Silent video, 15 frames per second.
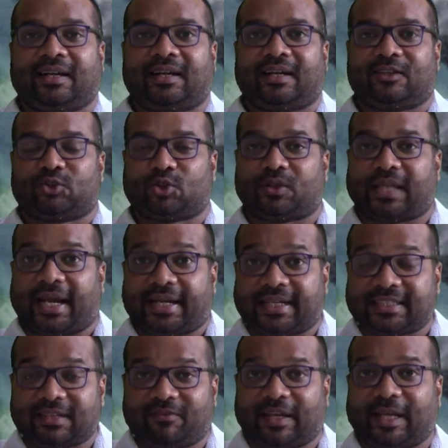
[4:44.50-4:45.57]
So that
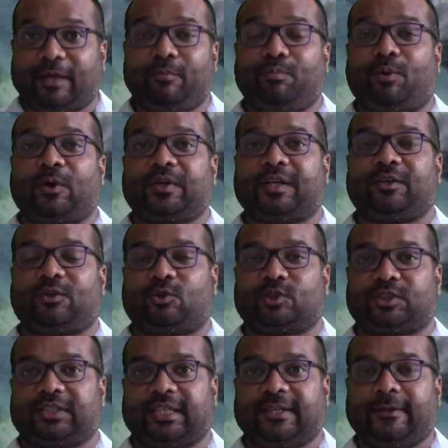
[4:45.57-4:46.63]
is a very important
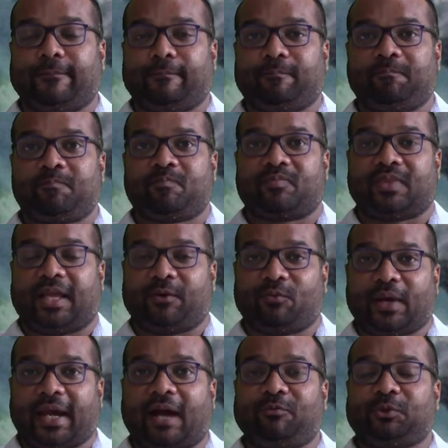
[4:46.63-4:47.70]
question that
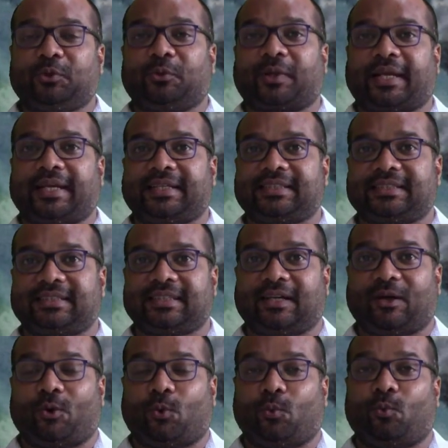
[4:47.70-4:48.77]
we have to raise
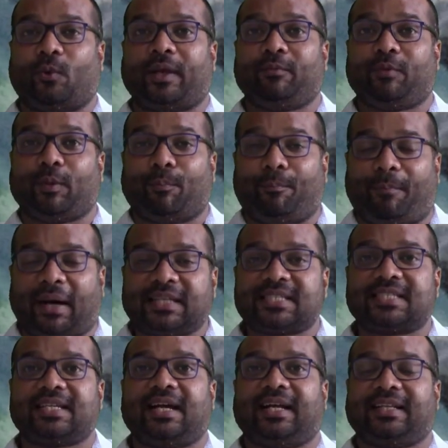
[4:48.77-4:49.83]
when we
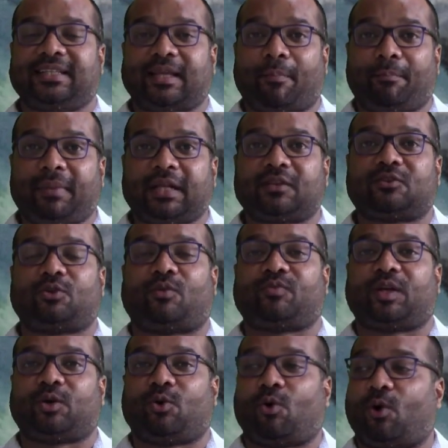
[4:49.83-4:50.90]
bust the myth of
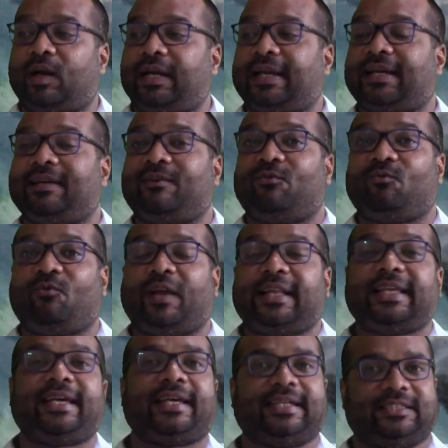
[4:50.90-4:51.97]
the golden
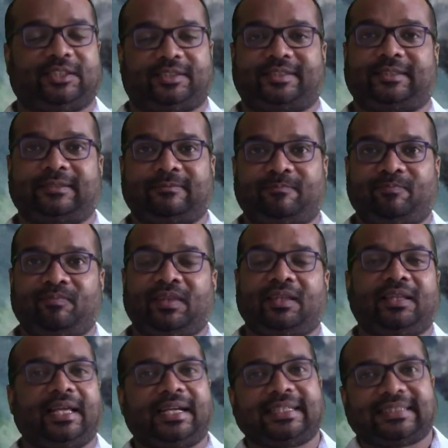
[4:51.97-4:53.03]
Vedic age.
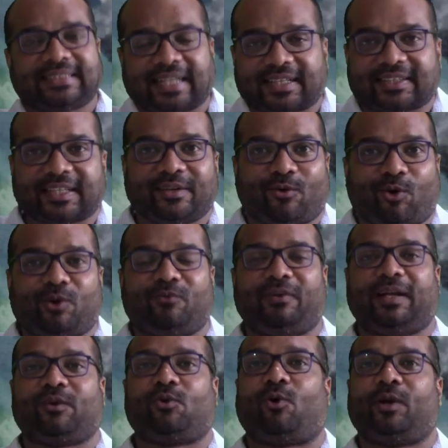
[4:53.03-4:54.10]
There is nothing called
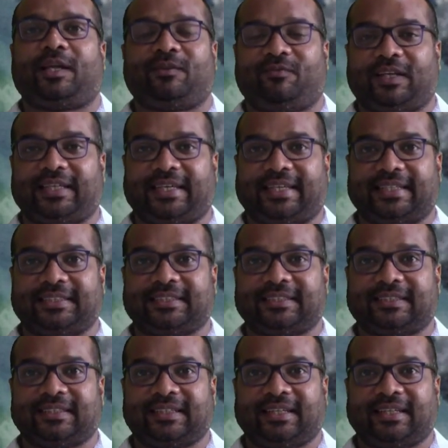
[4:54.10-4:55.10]
golden Vedic age.